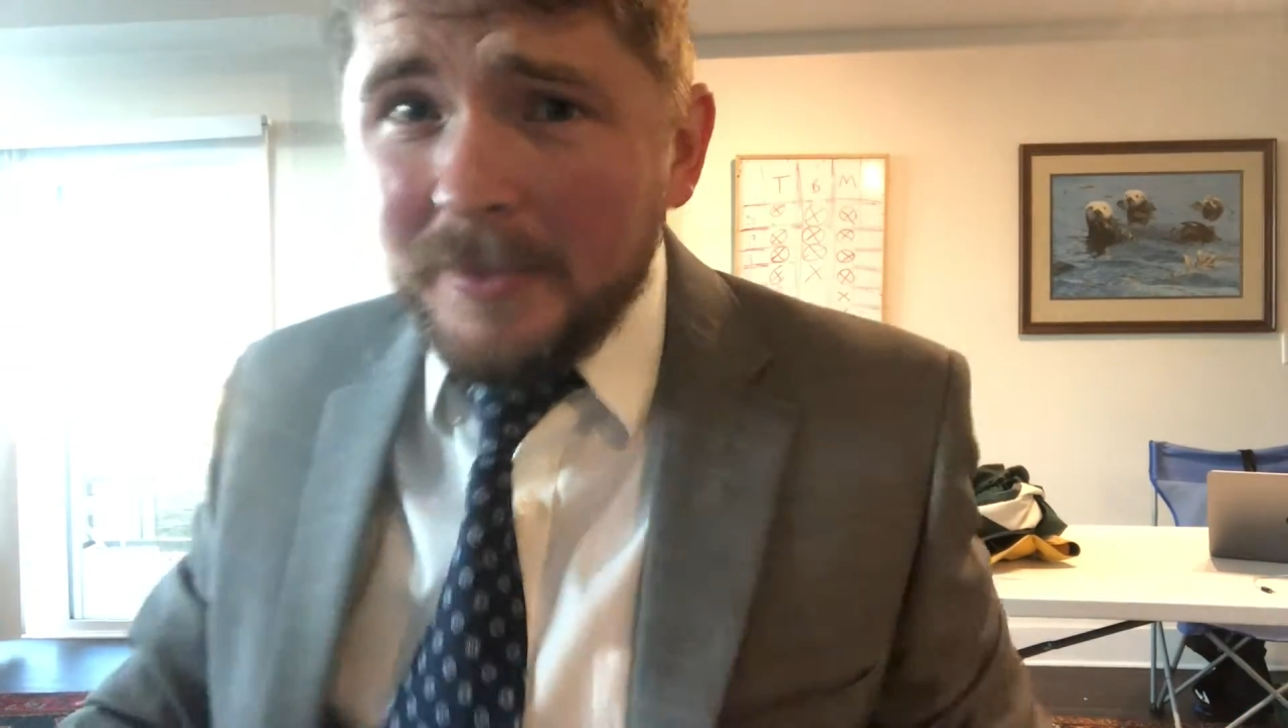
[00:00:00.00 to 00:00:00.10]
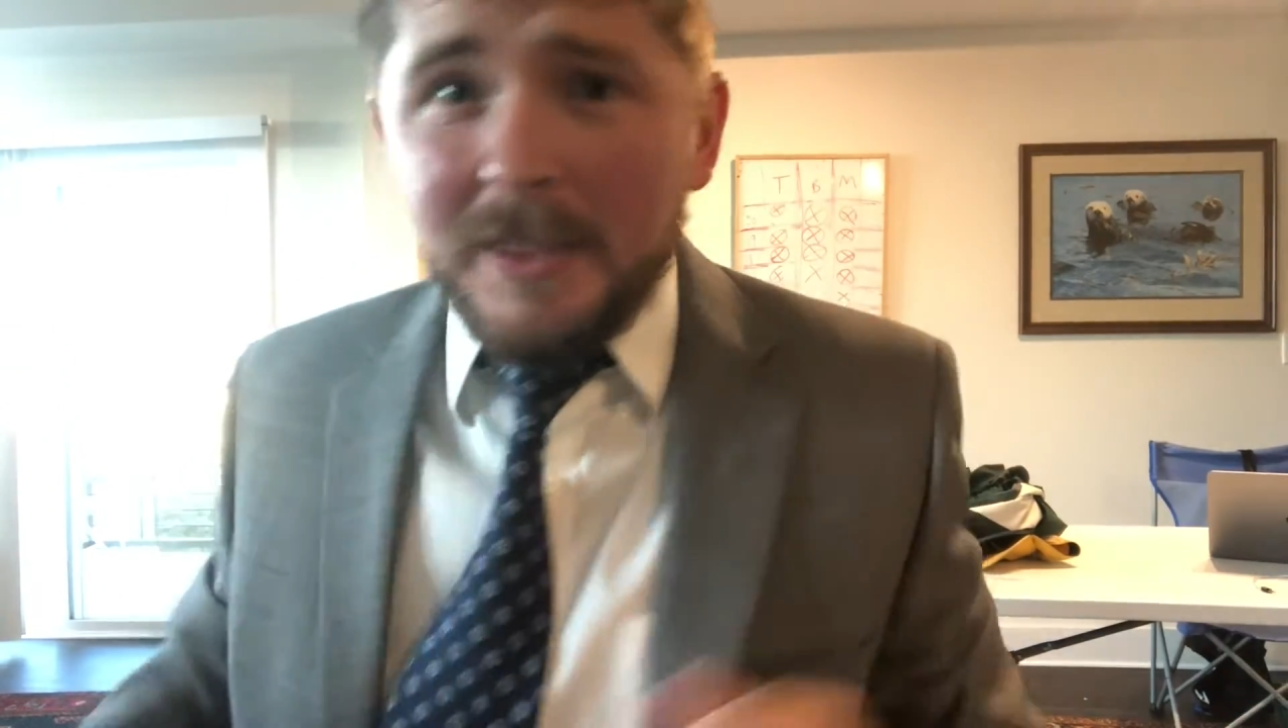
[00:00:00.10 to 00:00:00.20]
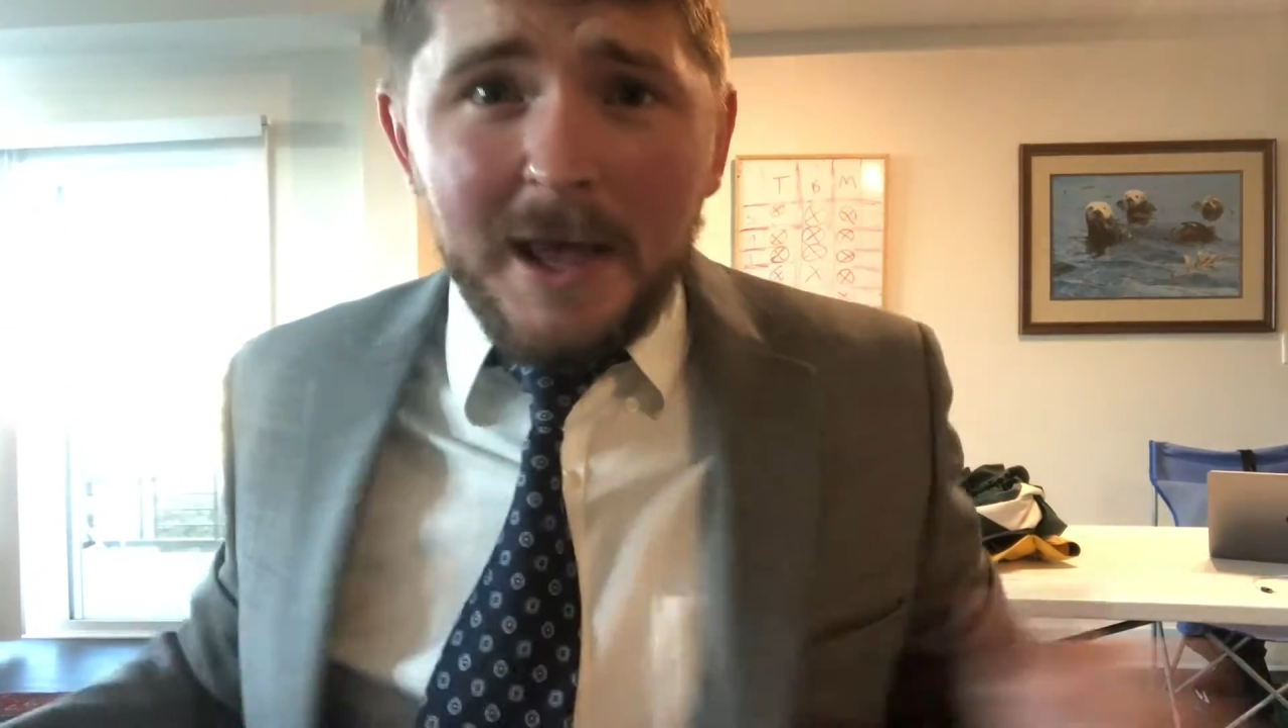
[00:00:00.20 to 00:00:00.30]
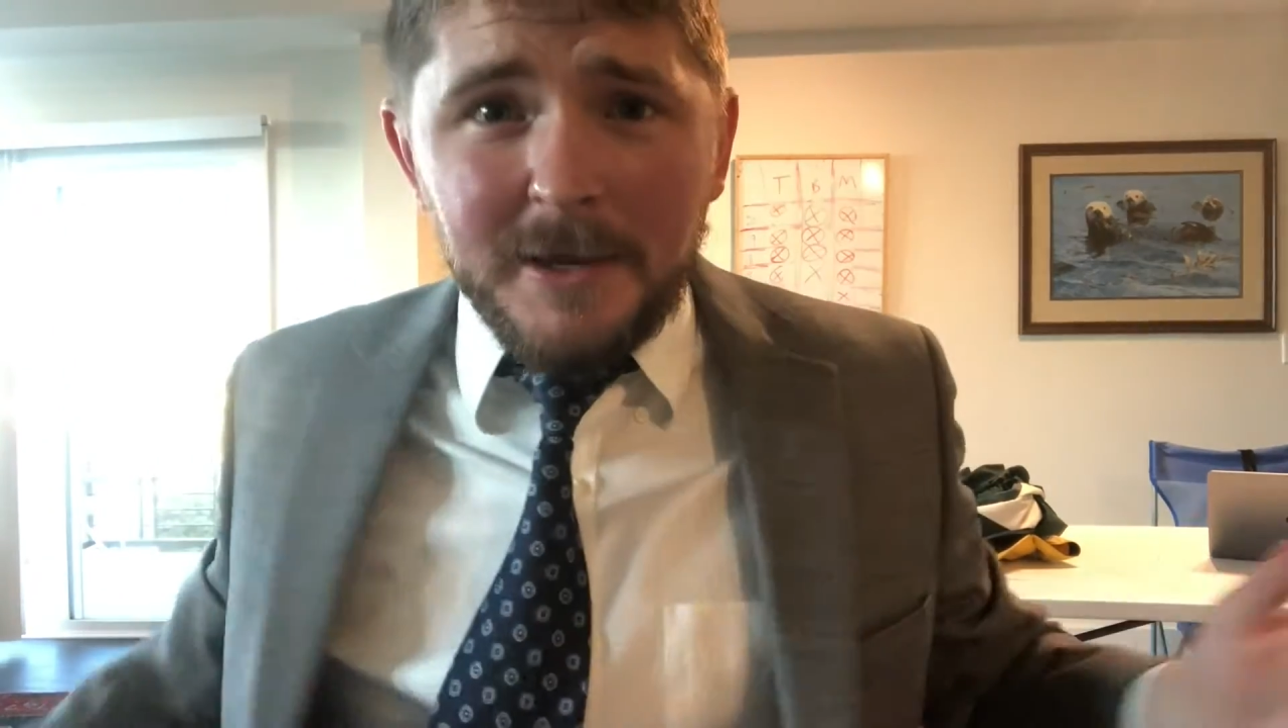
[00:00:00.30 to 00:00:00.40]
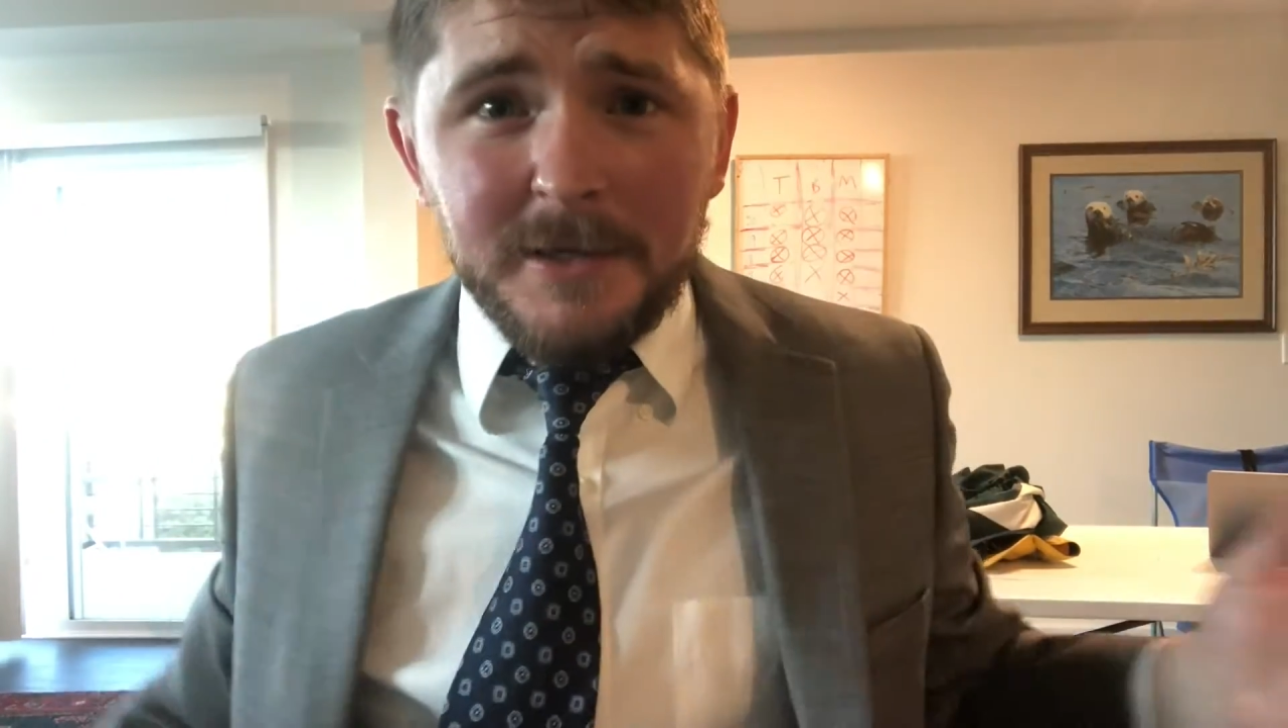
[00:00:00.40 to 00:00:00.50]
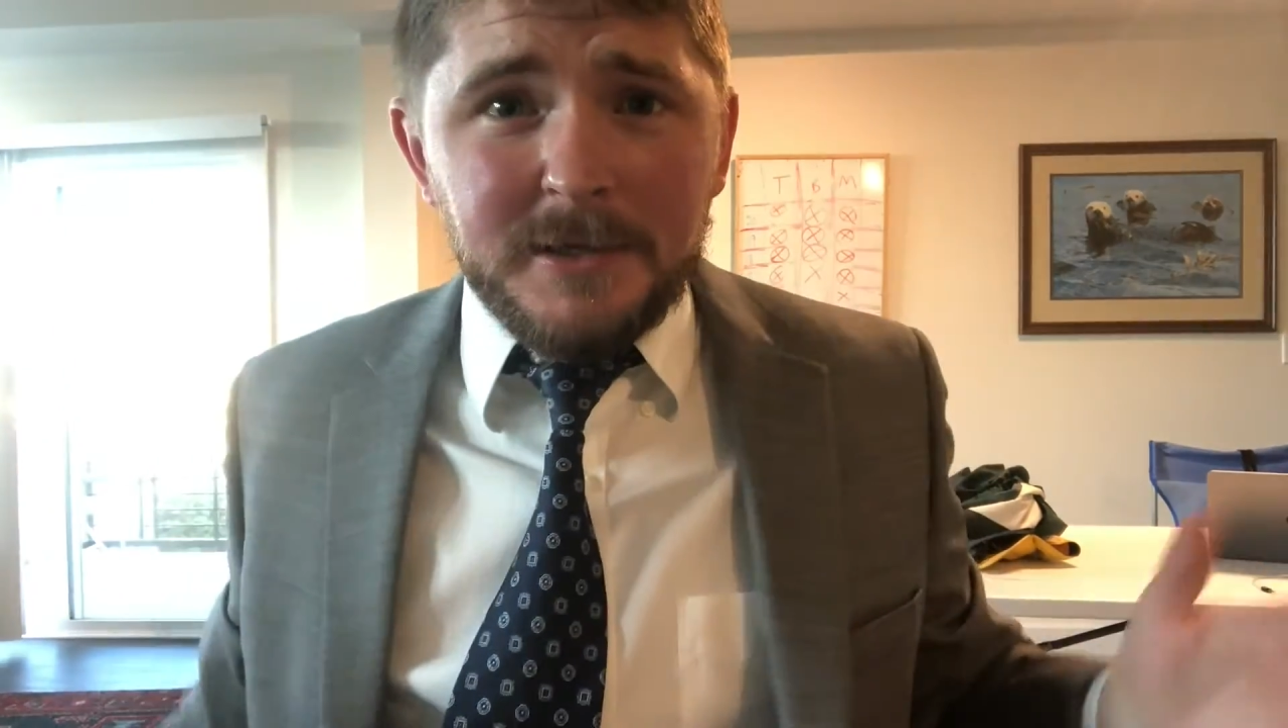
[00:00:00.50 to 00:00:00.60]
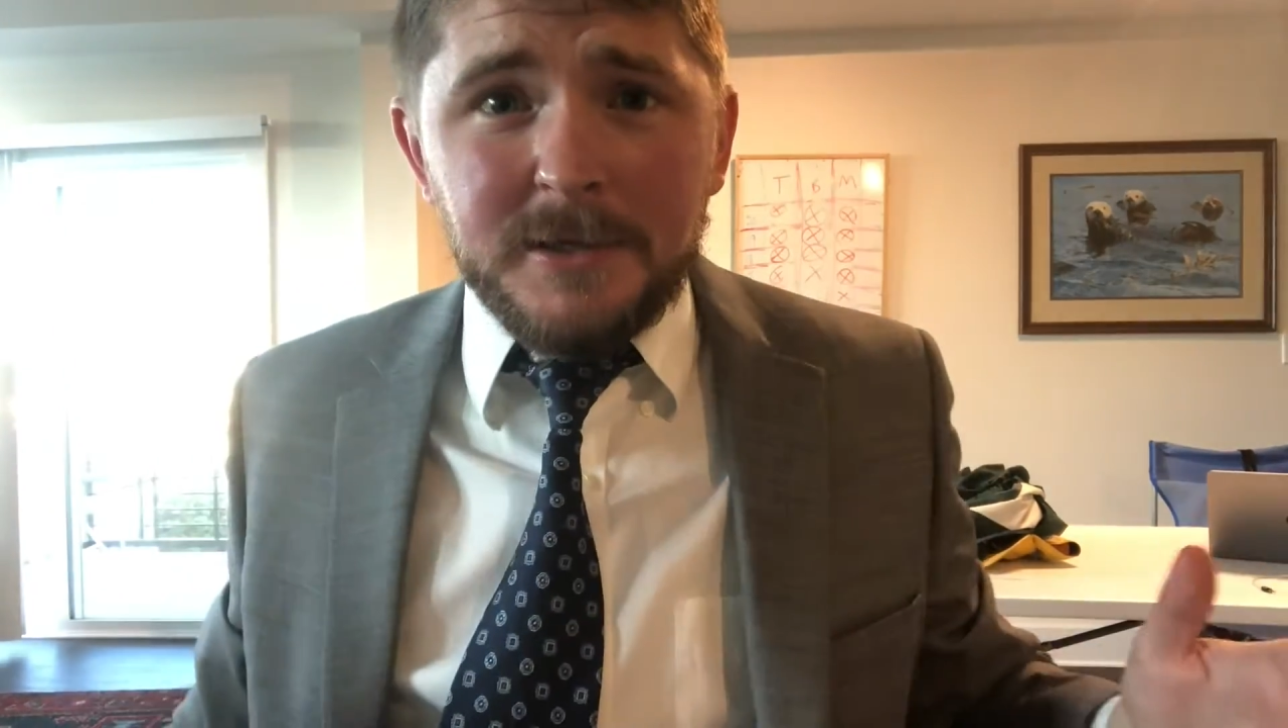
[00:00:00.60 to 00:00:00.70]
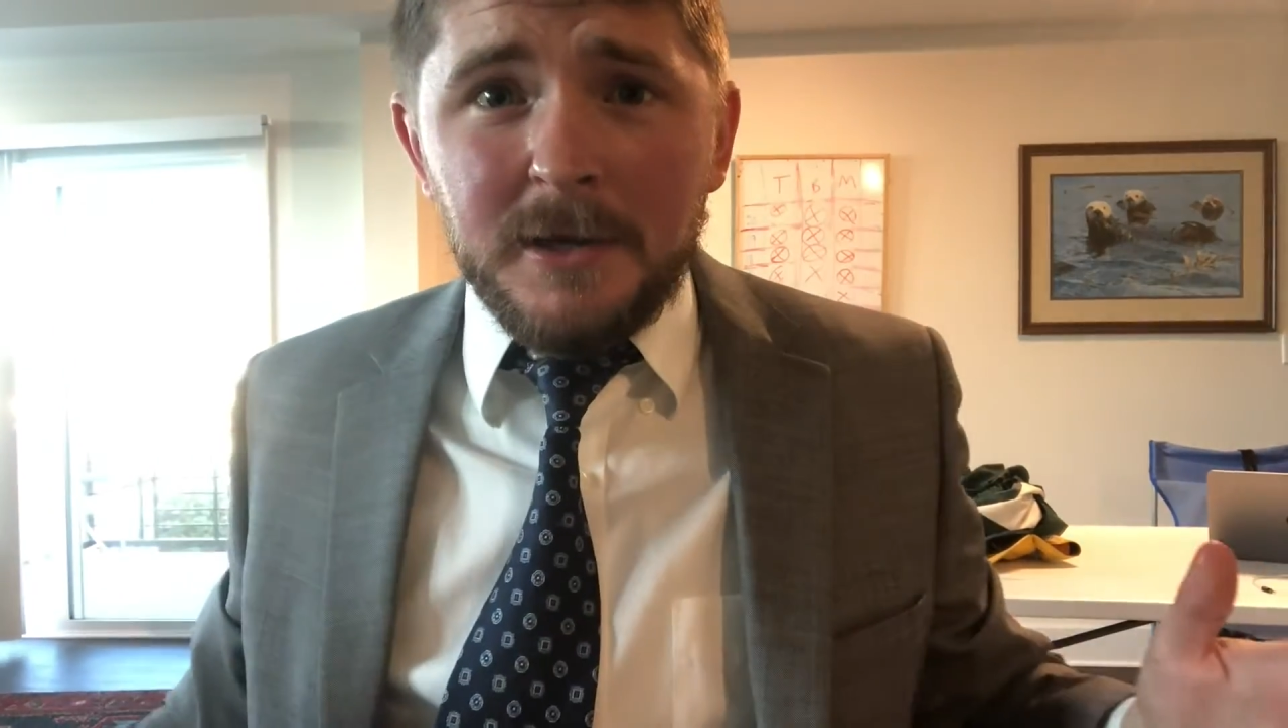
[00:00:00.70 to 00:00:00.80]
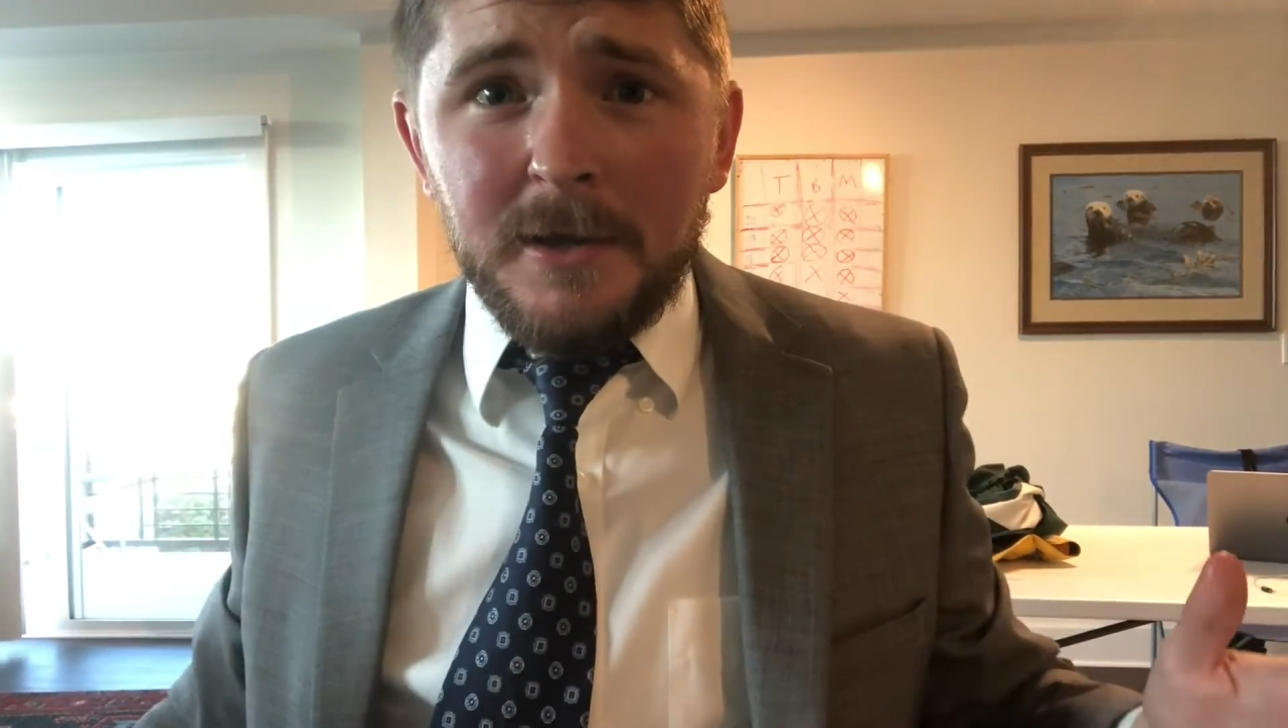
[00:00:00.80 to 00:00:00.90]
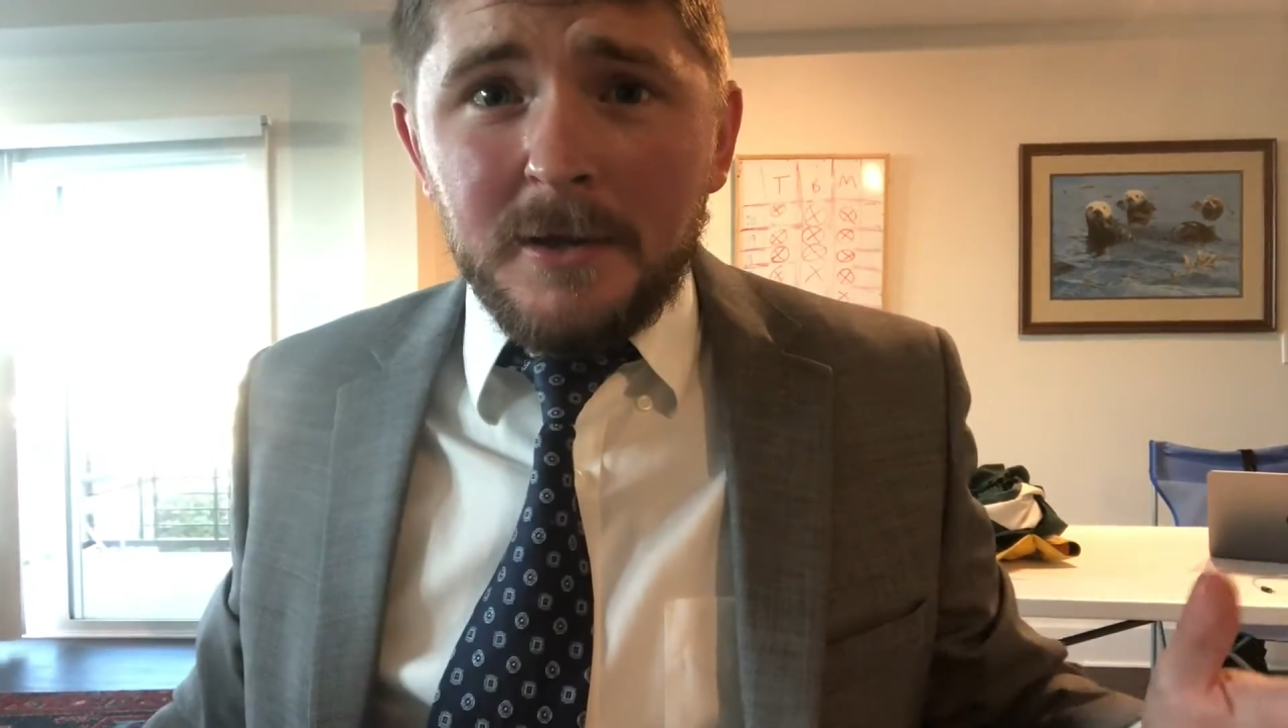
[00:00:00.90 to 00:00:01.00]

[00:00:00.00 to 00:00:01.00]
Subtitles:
that is